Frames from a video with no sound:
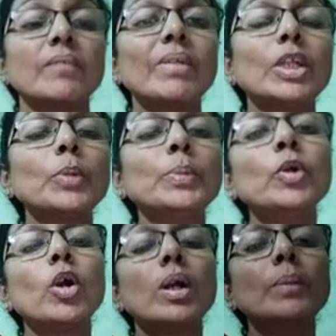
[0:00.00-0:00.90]
welcome you
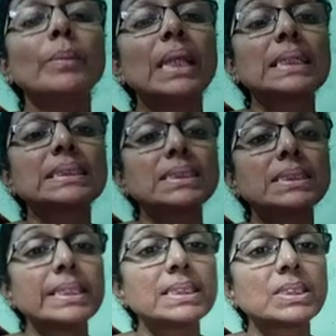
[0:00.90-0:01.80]
all my lecture
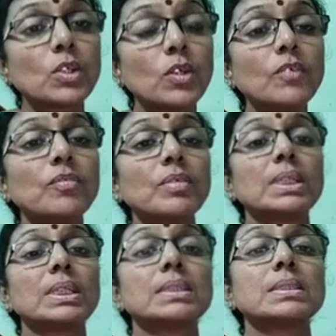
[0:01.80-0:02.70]
series of
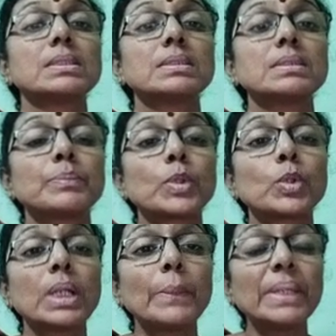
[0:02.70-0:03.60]

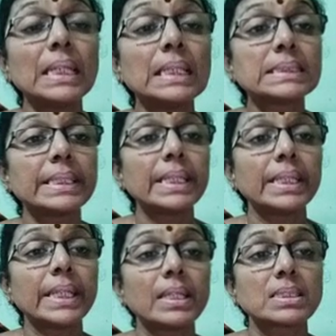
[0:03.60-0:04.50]
programming in C and
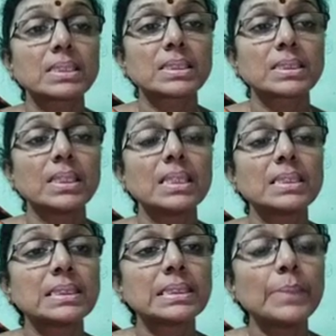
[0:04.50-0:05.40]
data structure, that is a
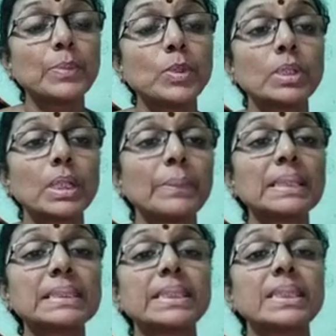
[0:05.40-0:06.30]
C programming
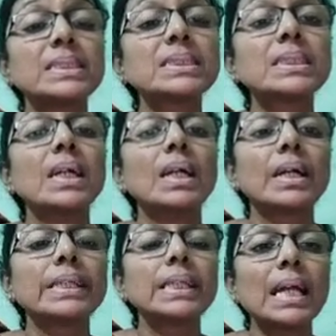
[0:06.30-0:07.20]
series. In
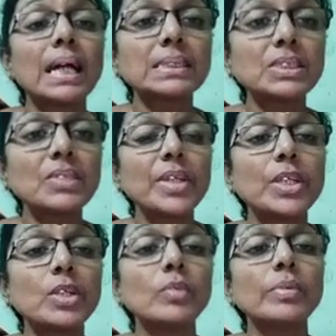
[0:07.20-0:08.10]
the last
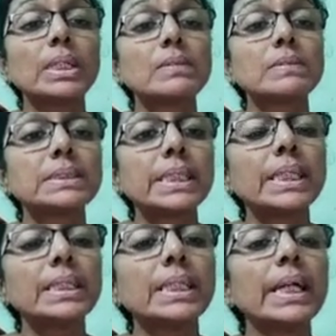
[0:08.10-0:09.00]
video we have seen
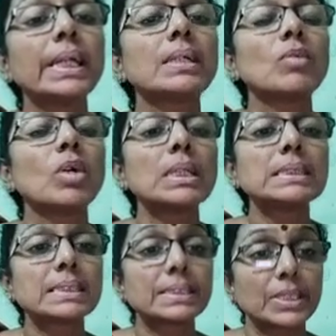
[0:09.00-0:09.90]
that what is a
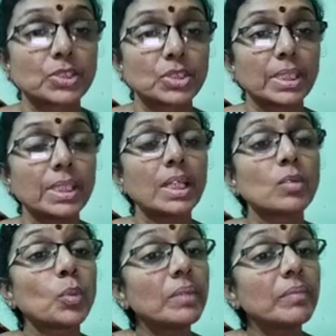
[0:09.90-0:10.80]
structure and
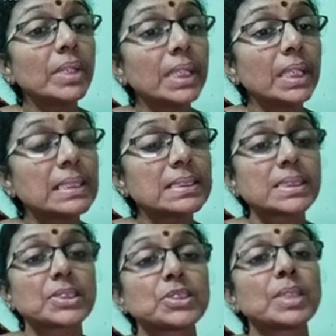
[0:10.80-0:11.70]
why we need the
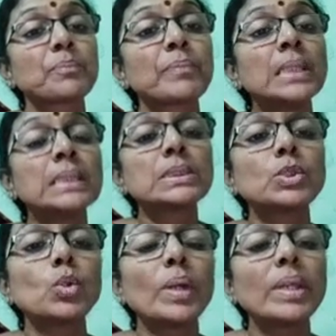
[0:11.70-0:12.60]
structure. So
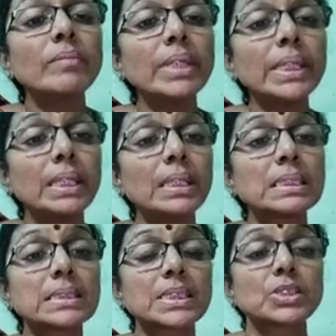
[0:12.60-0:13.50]
why we need the
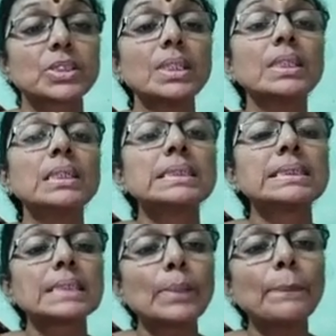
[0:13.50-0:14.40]
structure,
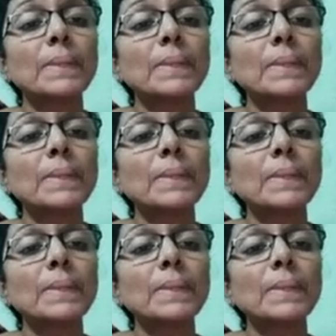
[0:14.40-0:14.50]
some